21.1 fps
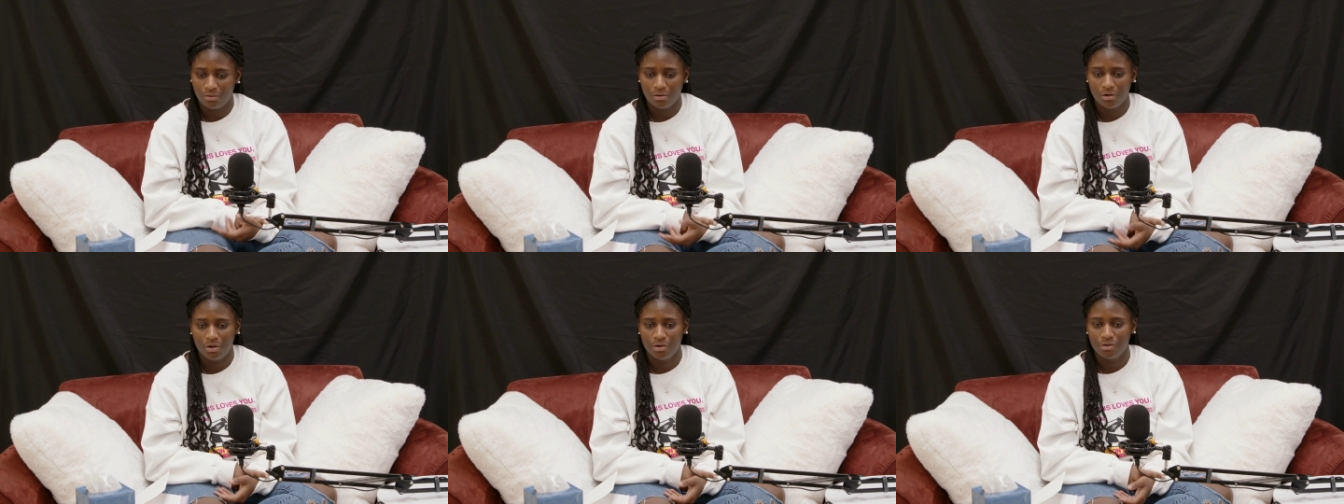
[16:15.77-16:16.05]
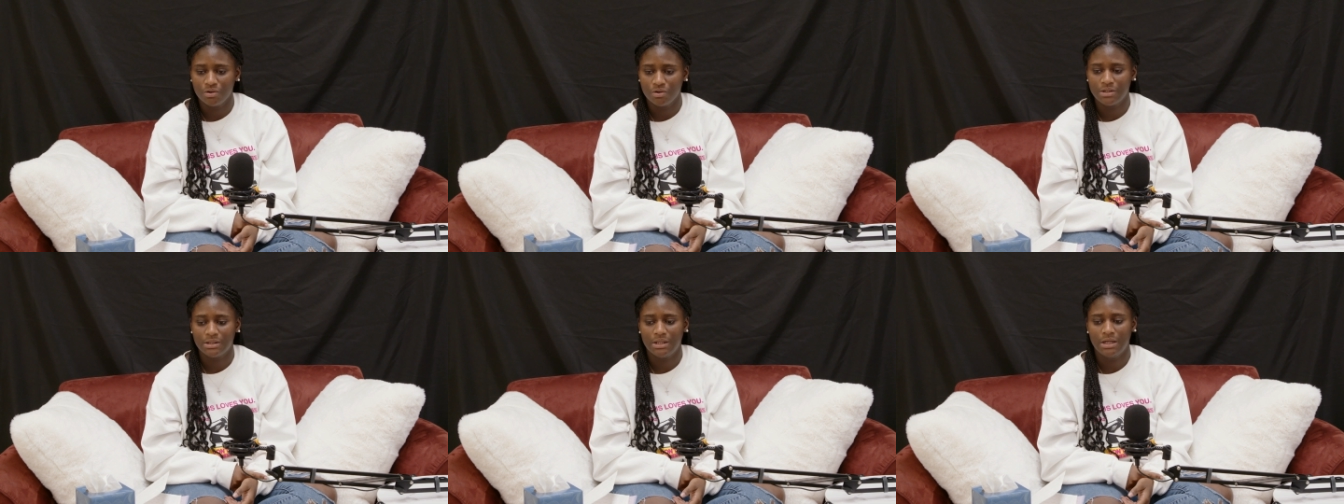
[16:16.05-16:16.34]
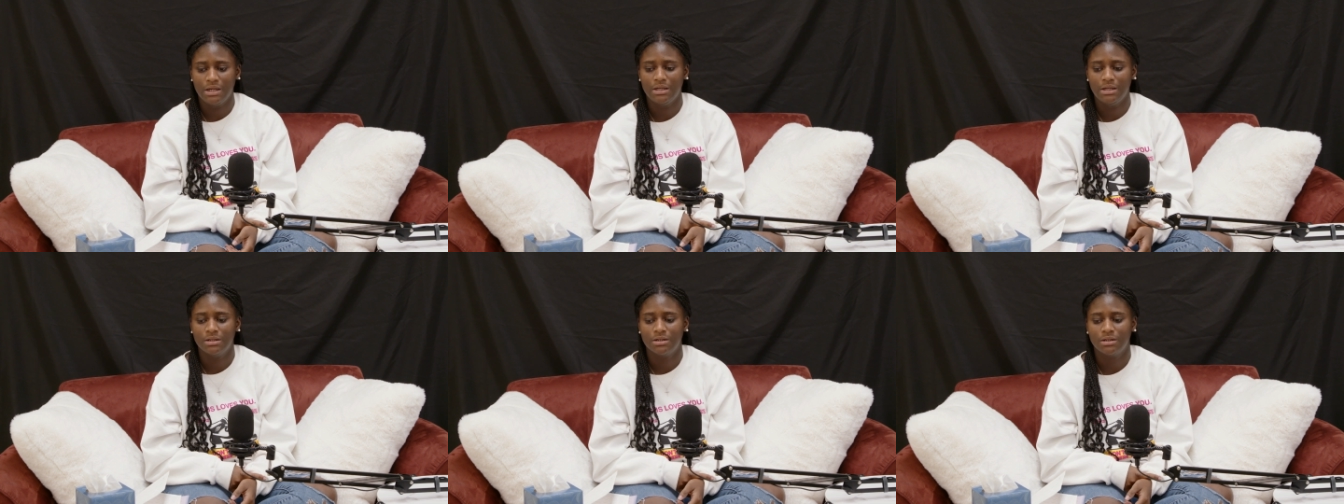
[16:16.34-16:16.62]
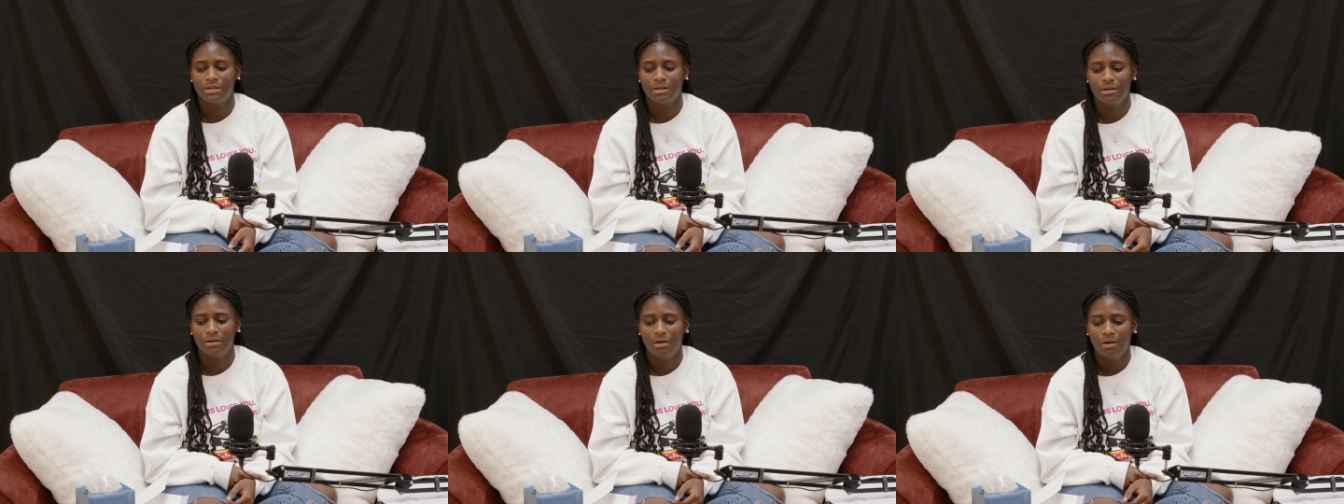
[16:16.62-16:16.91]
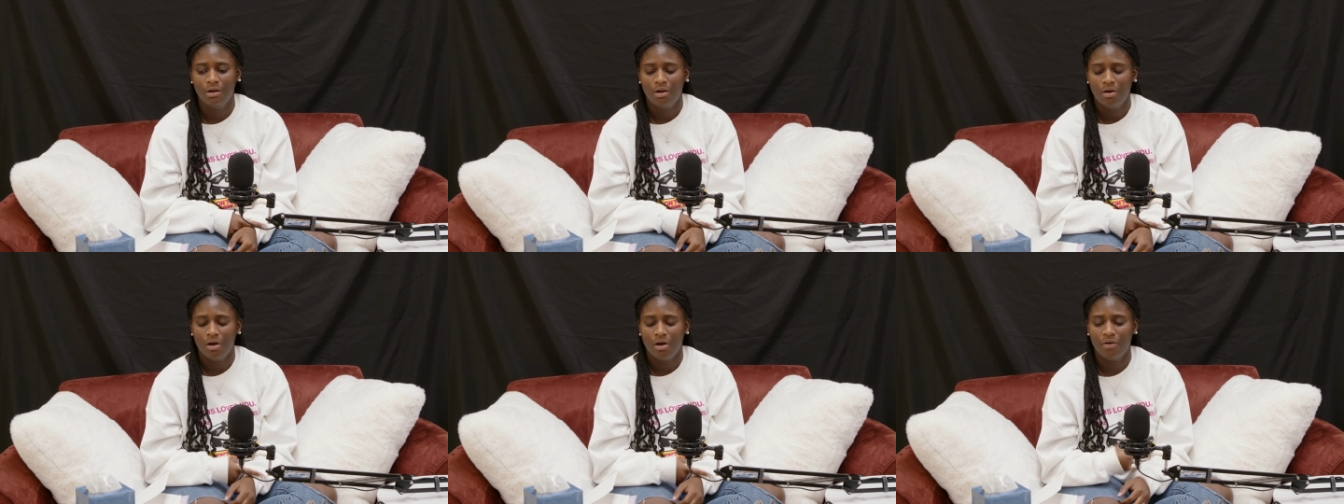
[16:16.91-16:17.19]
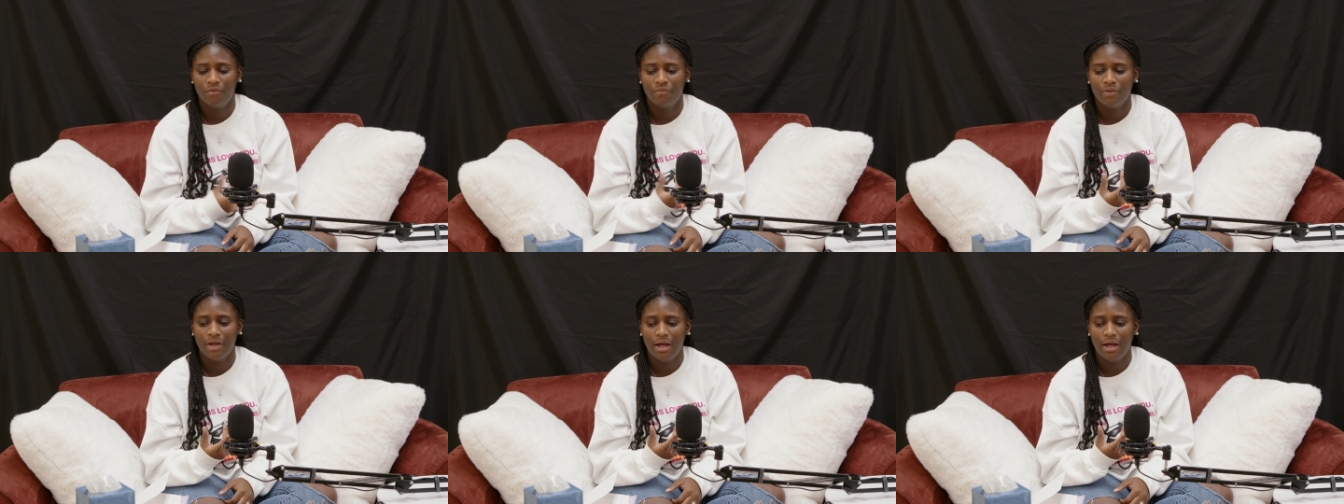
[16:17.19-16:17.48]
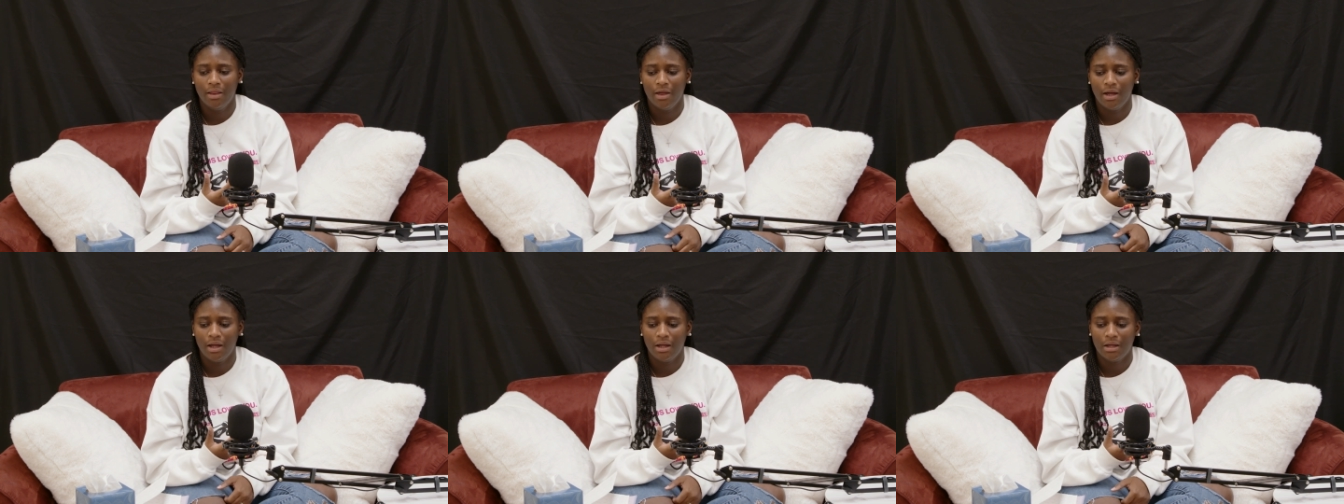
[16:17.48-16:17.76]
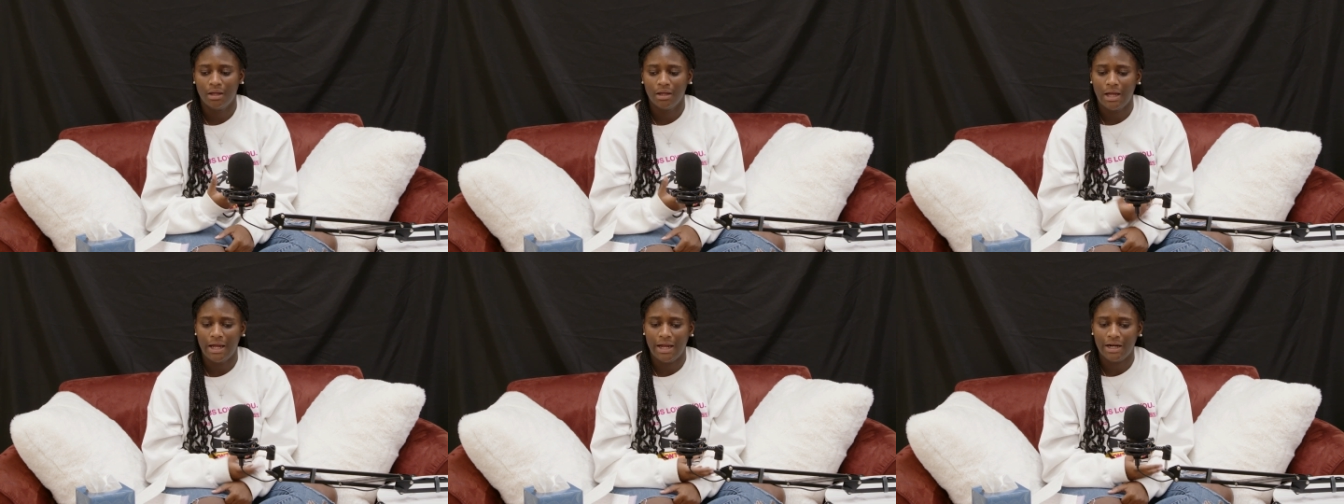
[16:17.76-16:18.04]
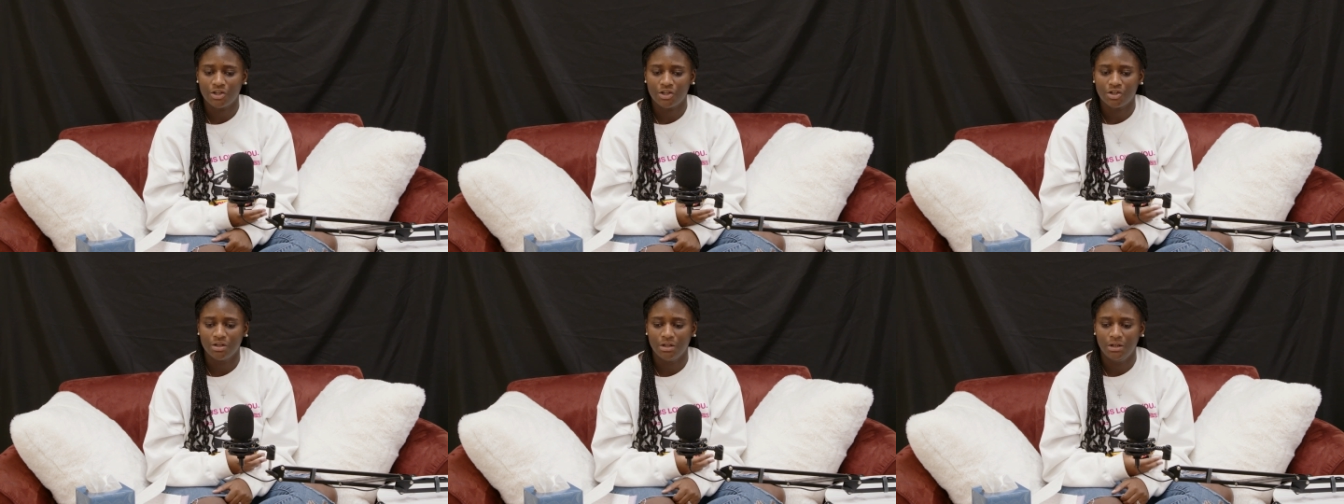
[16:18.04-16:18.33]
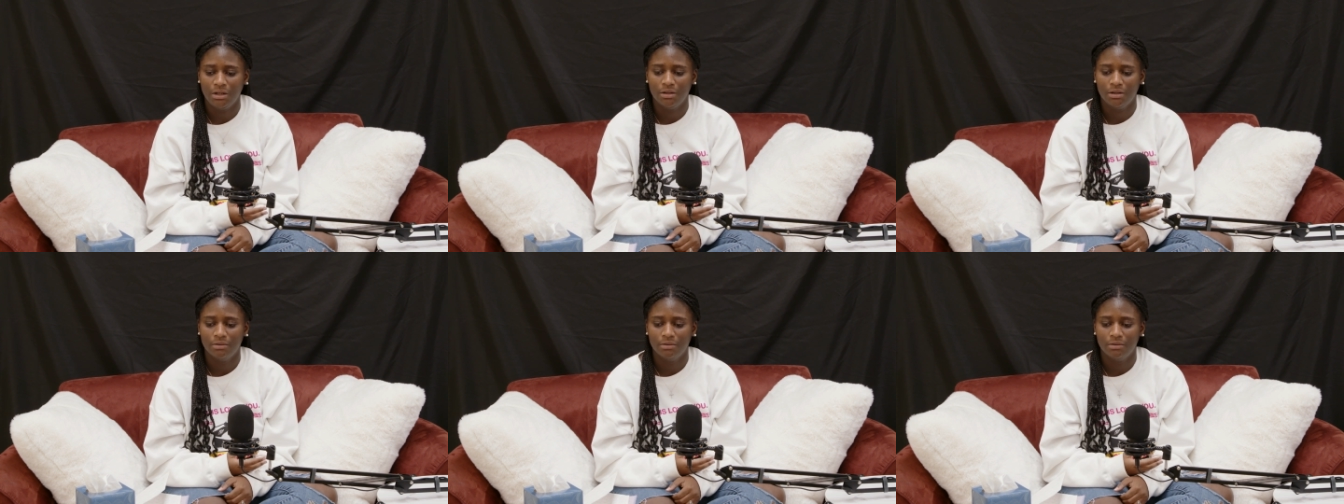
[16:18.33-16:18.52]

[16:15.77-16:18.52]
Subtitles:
all those things of not like actually